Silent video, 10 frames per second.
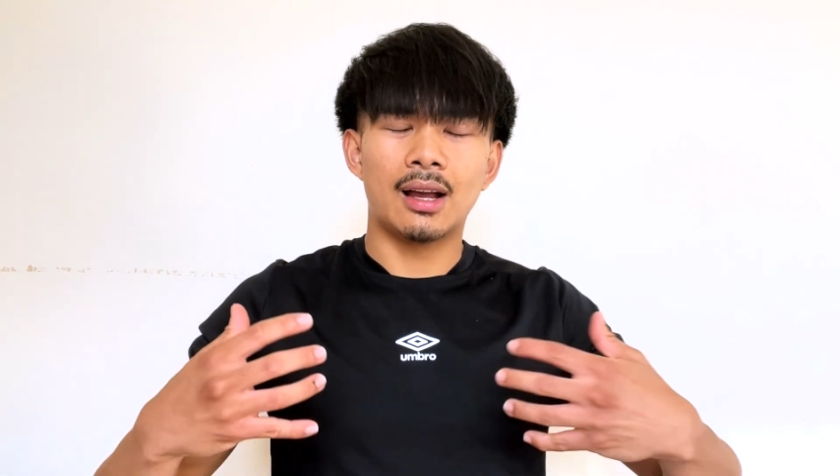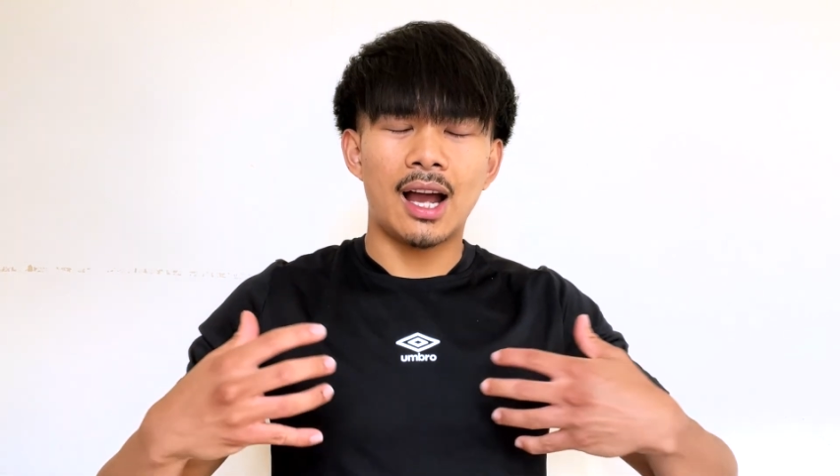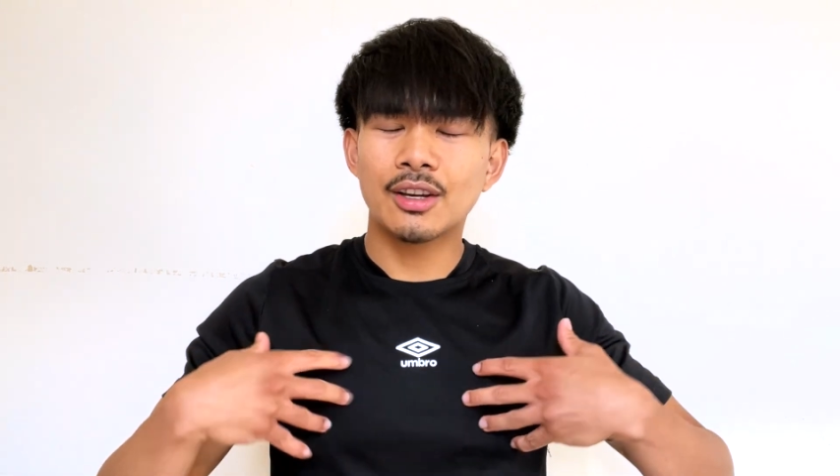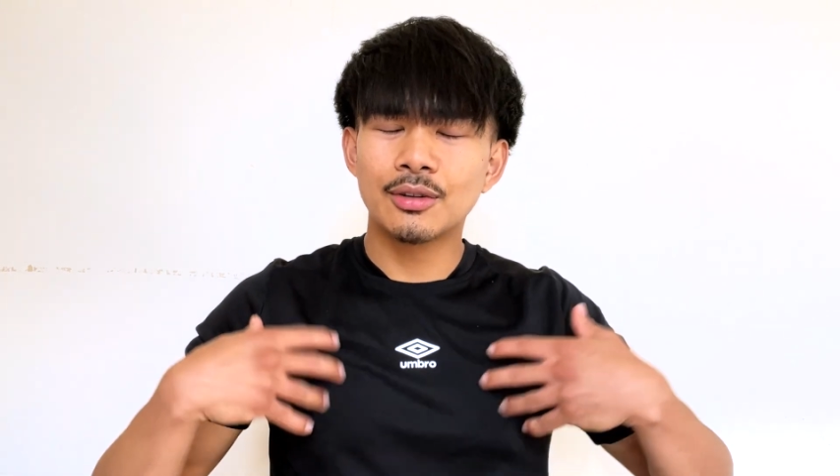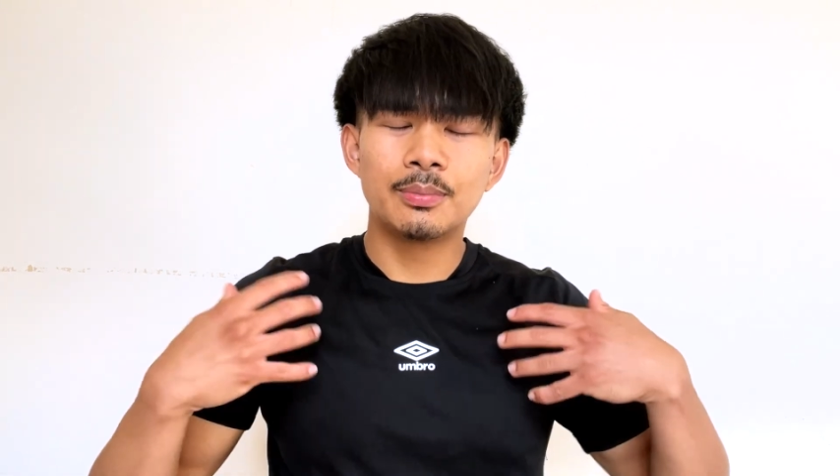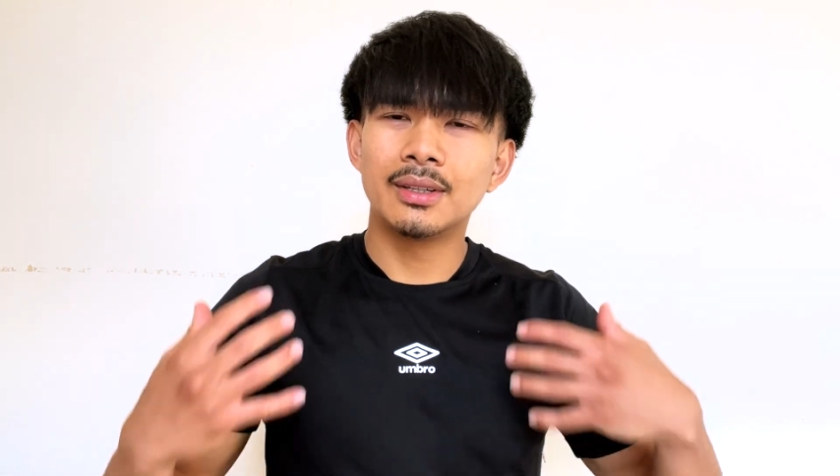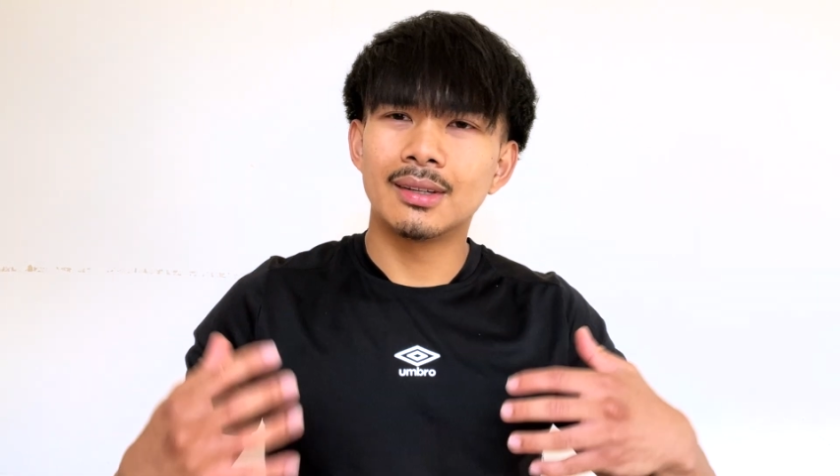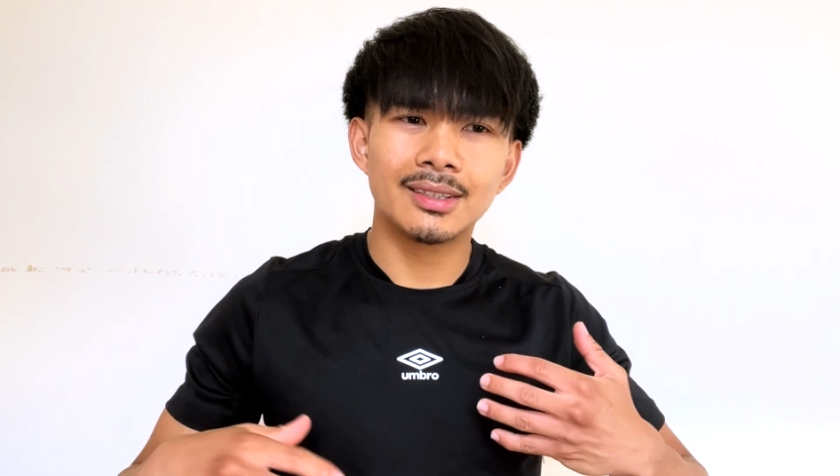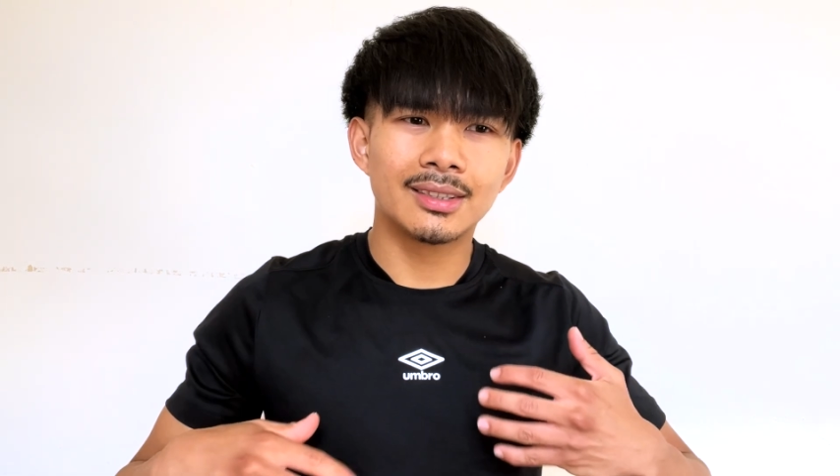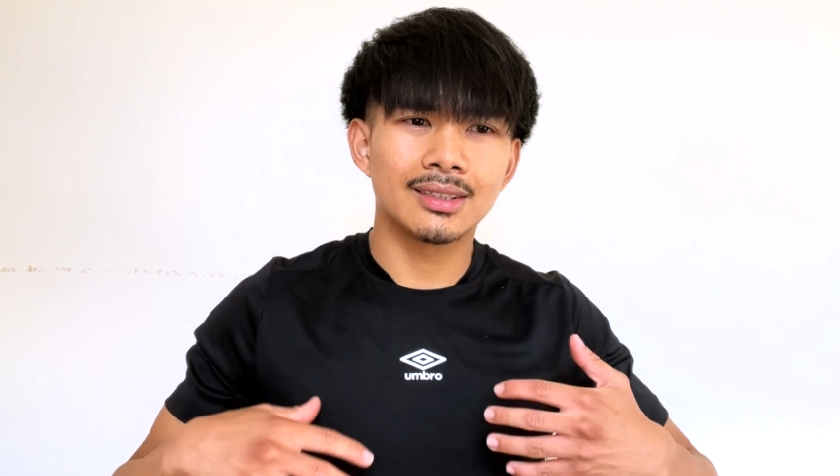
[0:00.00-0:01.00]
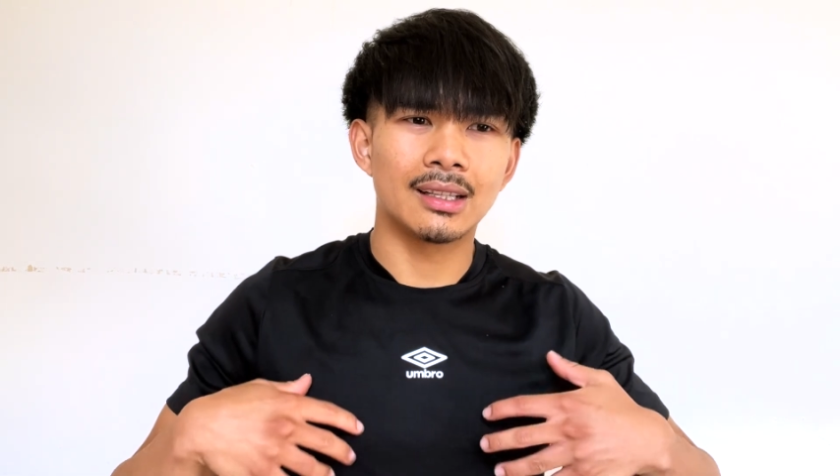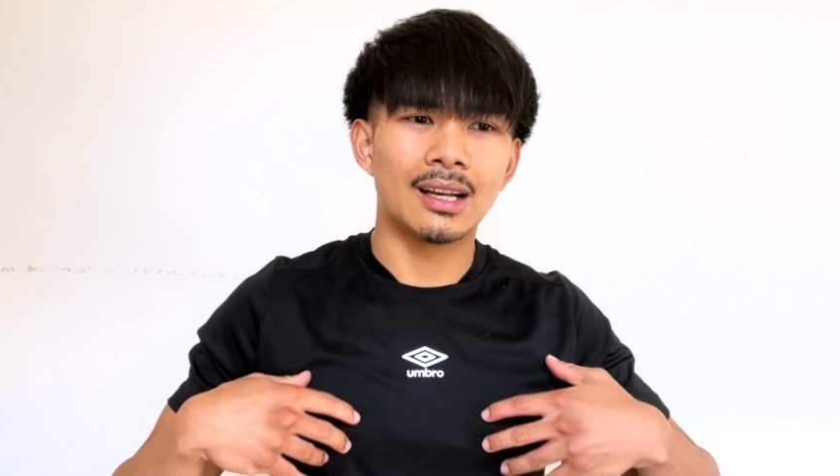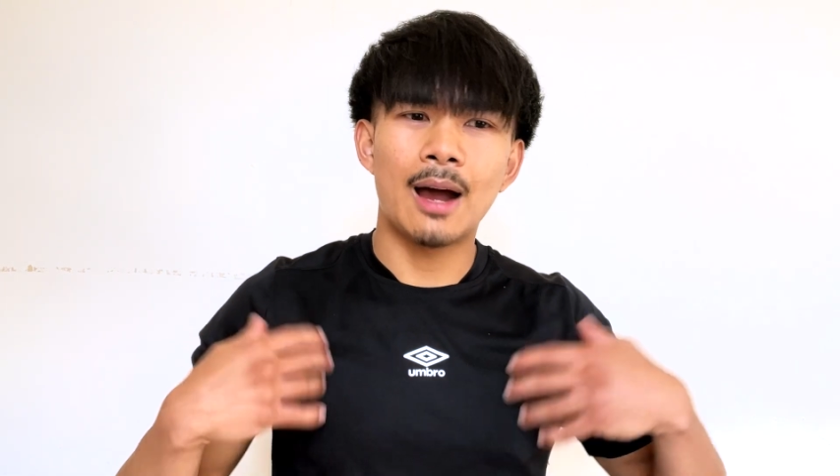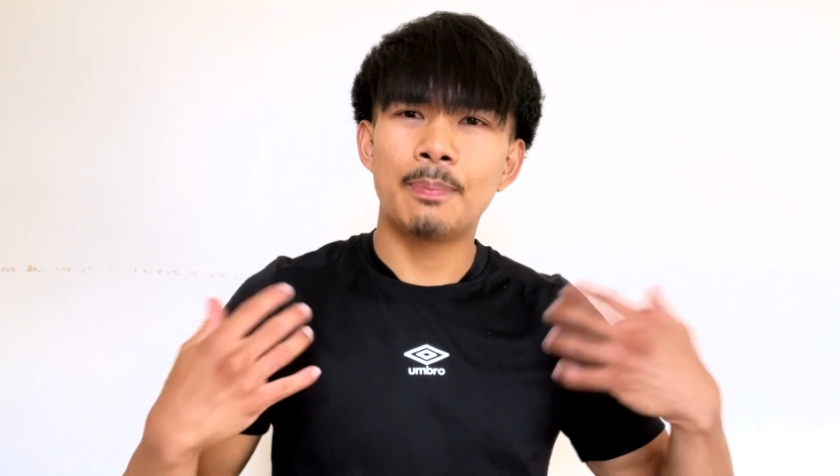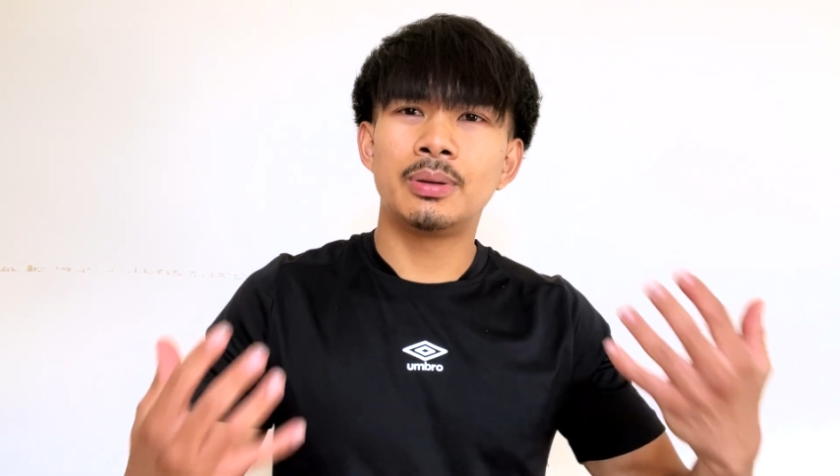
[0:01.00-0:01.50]
I can be as
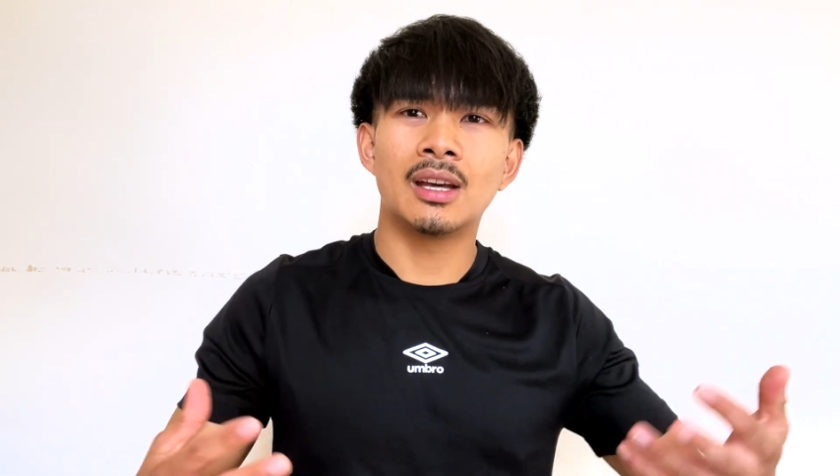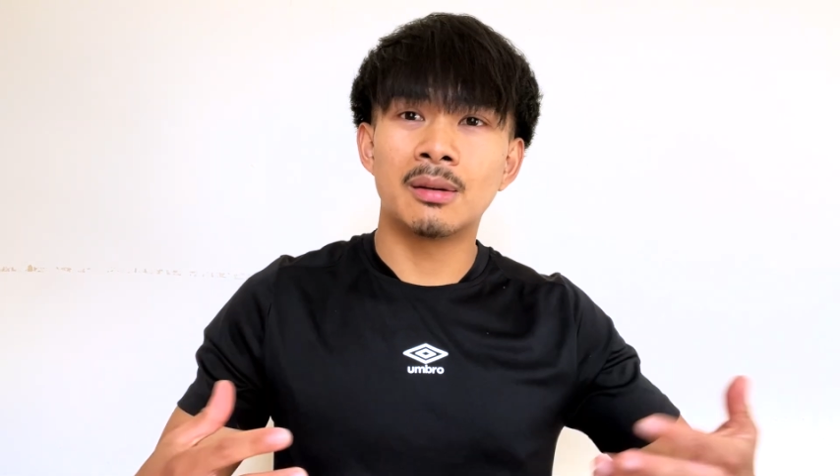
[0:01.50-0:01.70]
happy